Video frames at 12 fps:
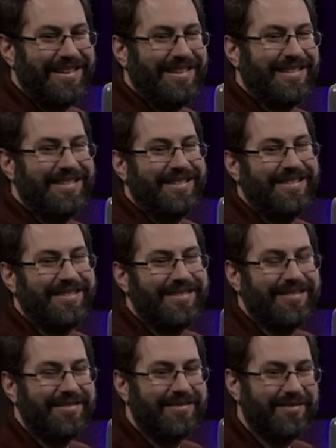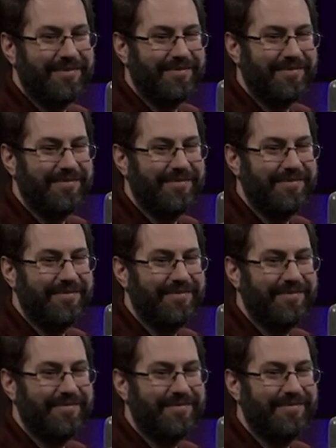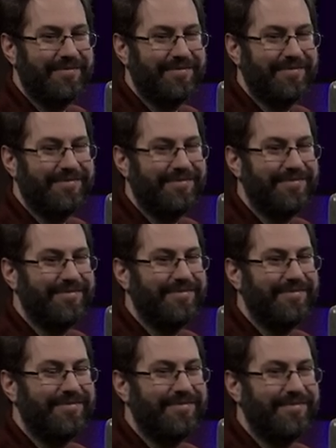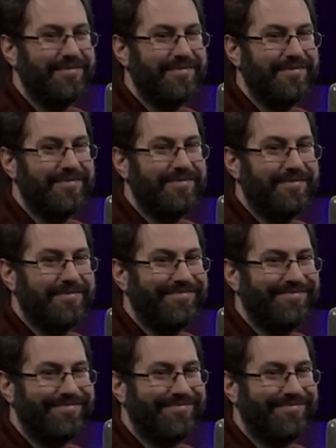No words are spoken by the person on screen.